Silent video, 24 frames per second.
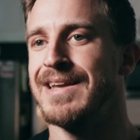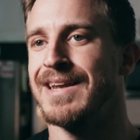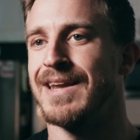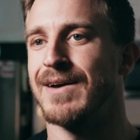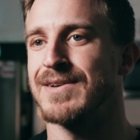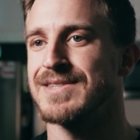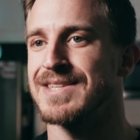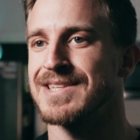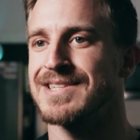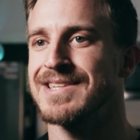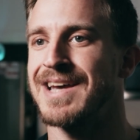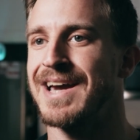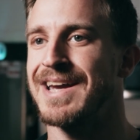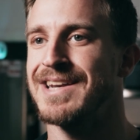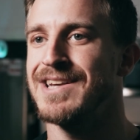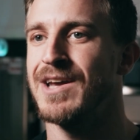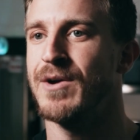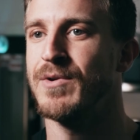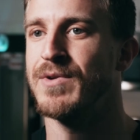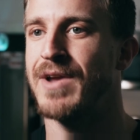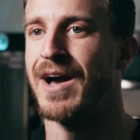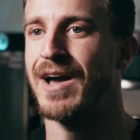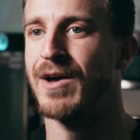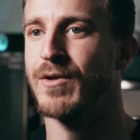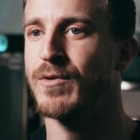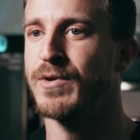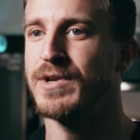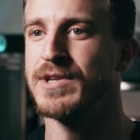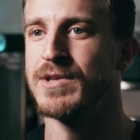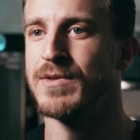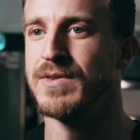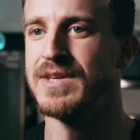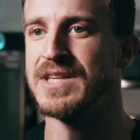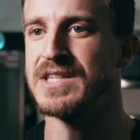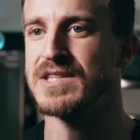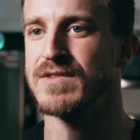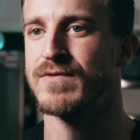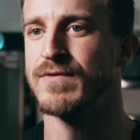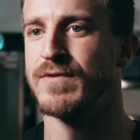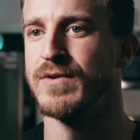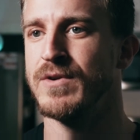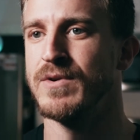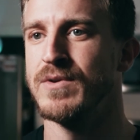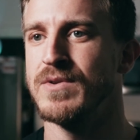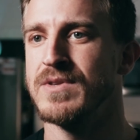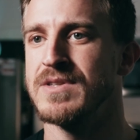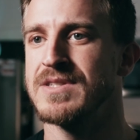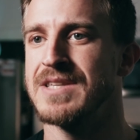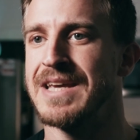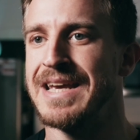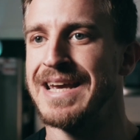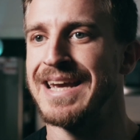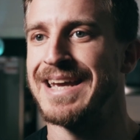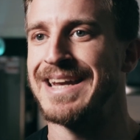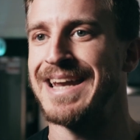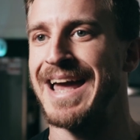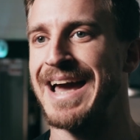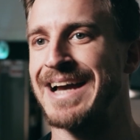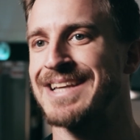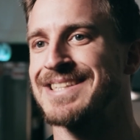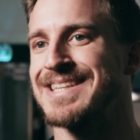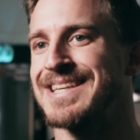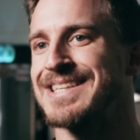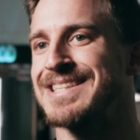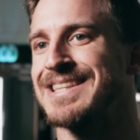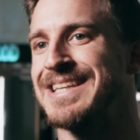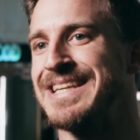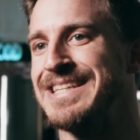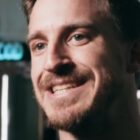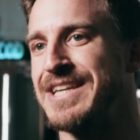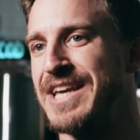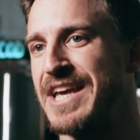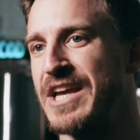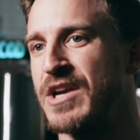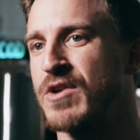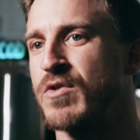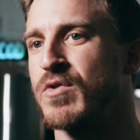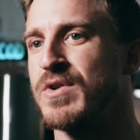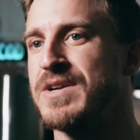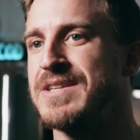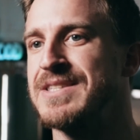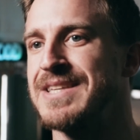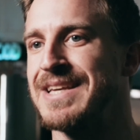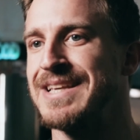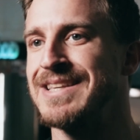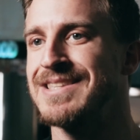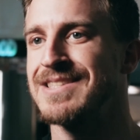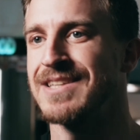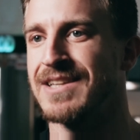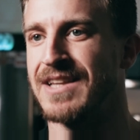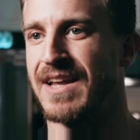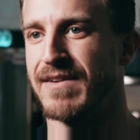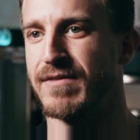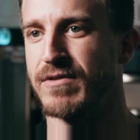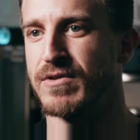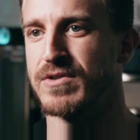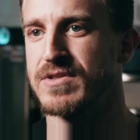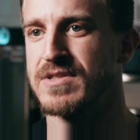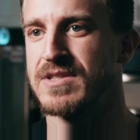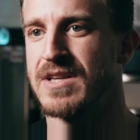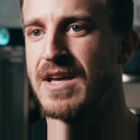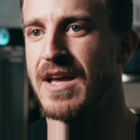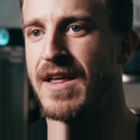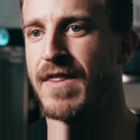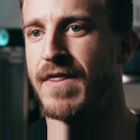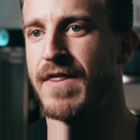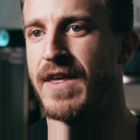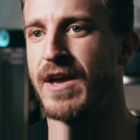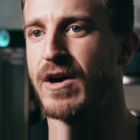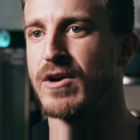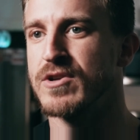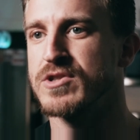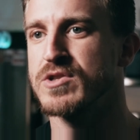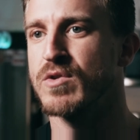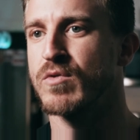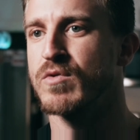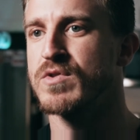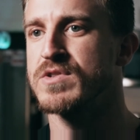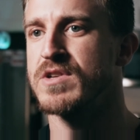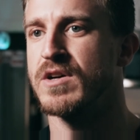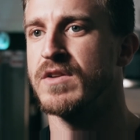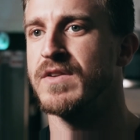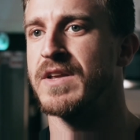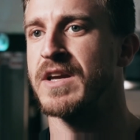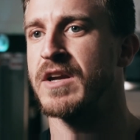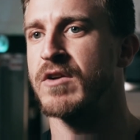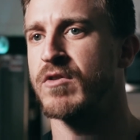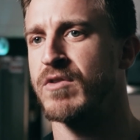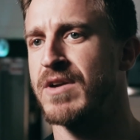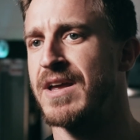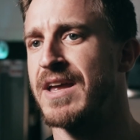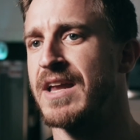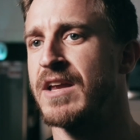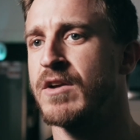Now, as a side note, not only do these foods in excess lead to increased insulin levels, they also result in